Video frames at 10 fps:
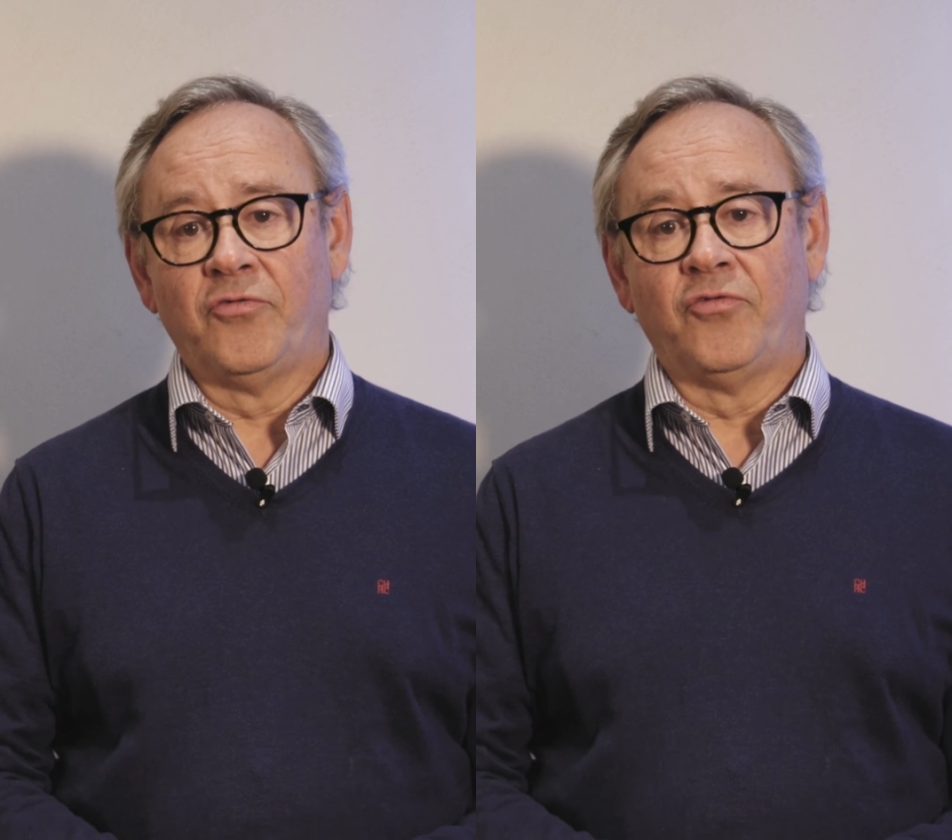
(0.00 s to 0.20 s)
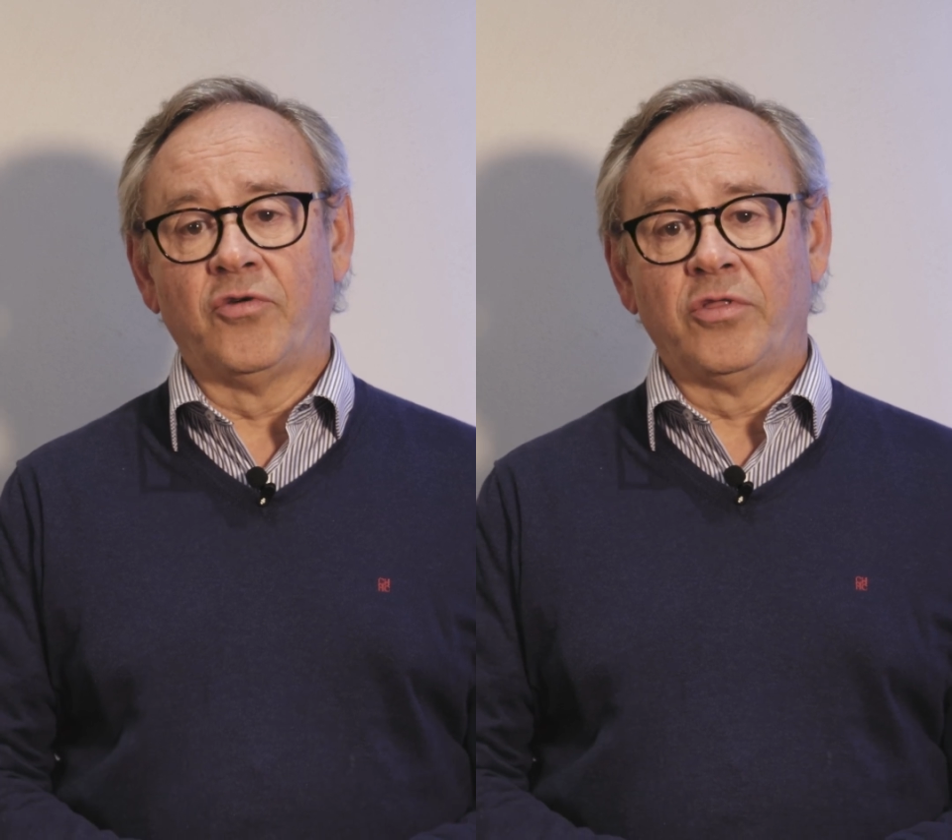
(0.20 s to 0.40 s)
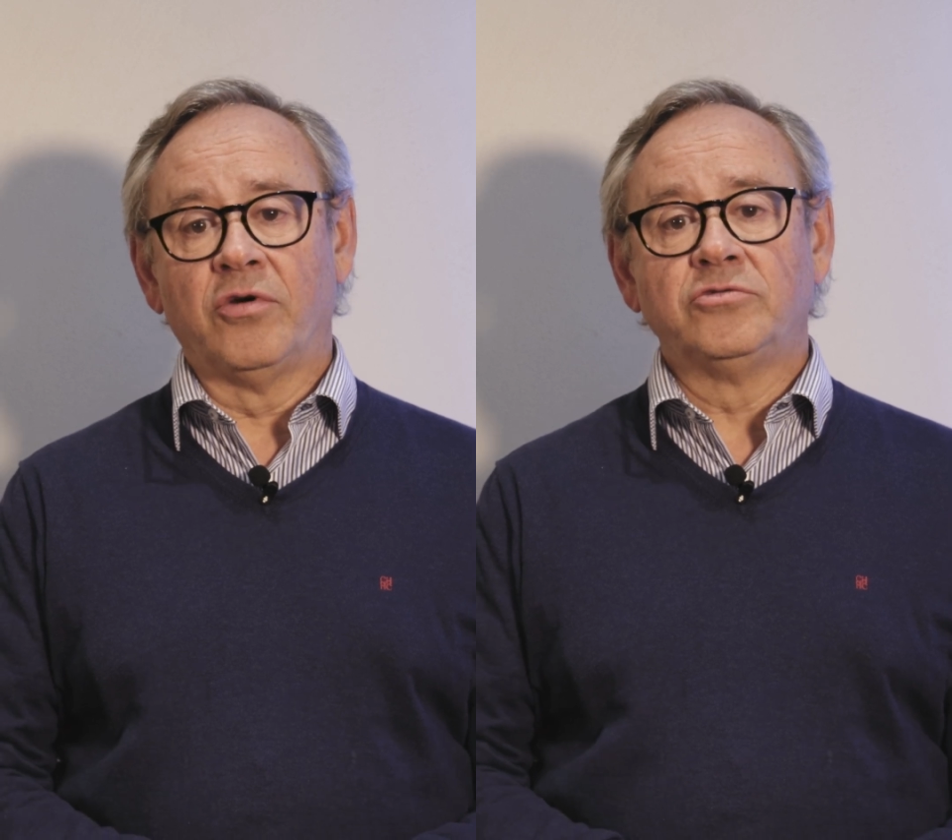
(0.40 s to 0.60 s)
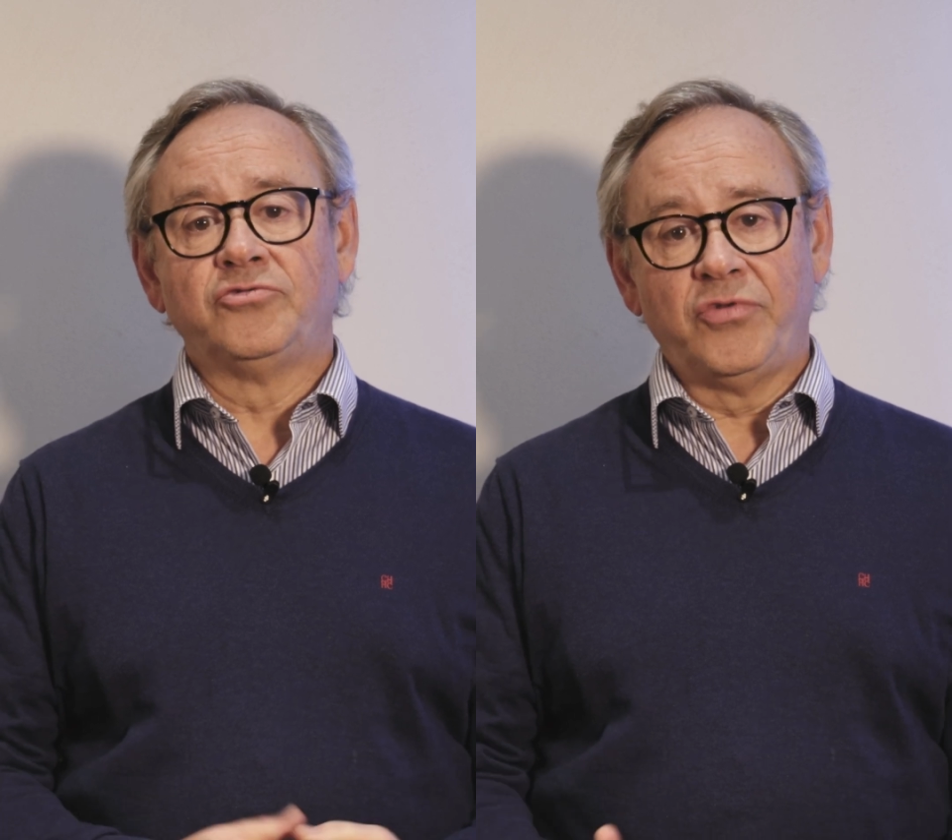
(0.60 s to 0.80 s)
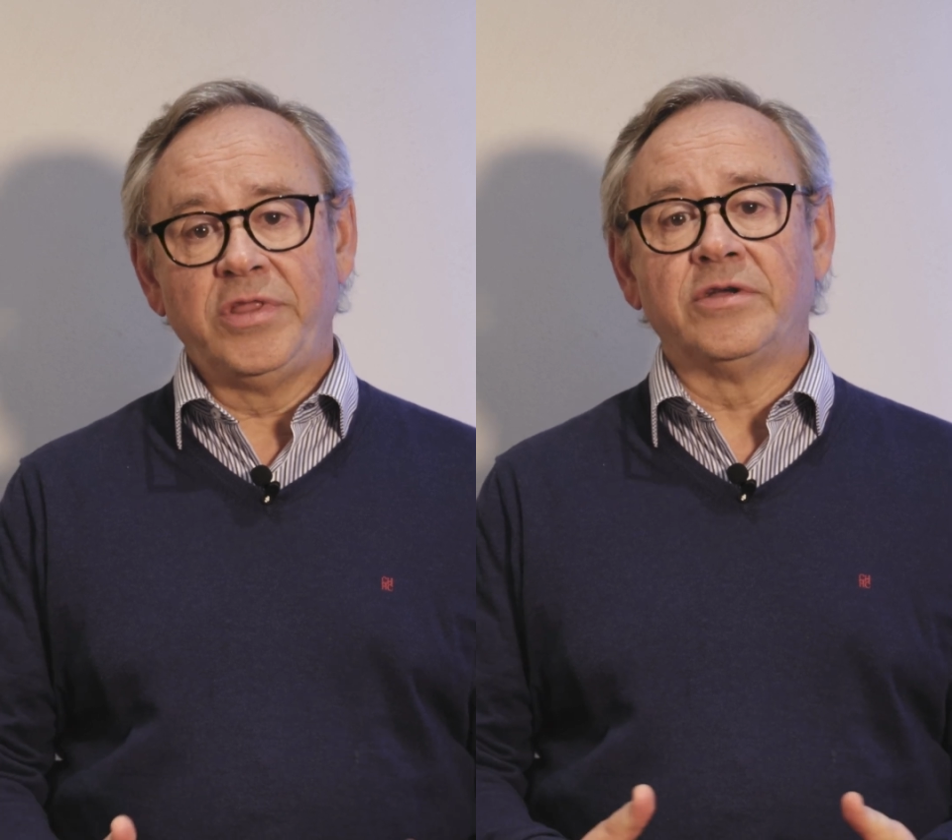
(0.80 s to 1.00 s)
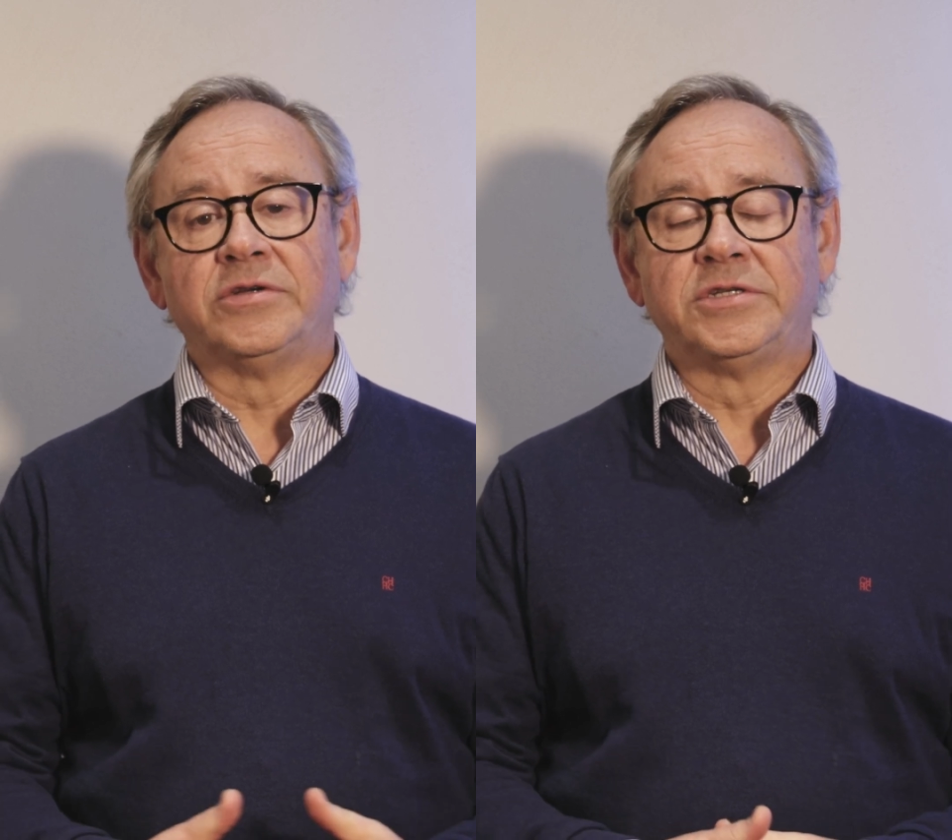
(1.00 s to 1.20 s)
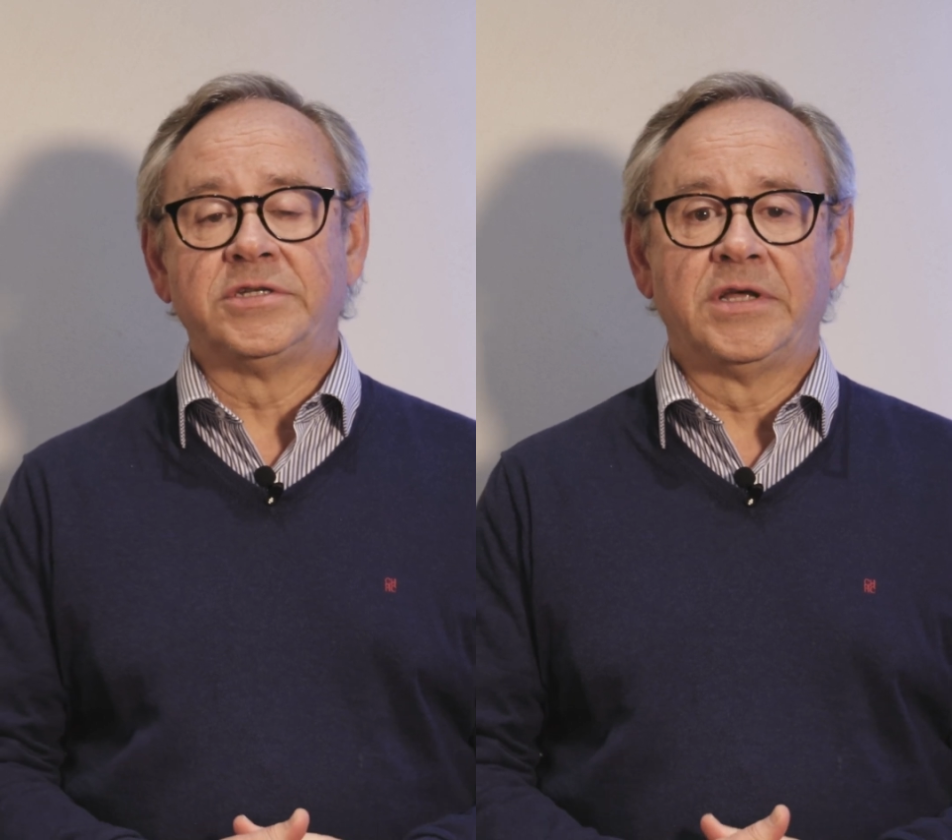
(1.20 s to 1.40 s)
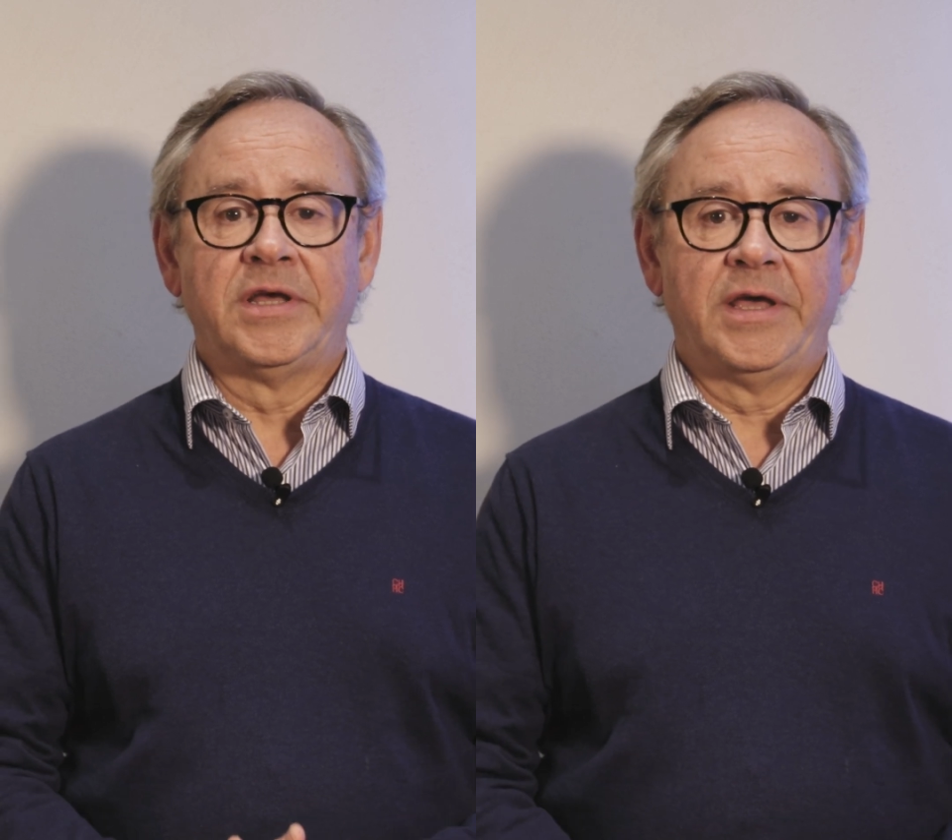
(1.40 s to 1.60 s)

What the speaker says: for those readers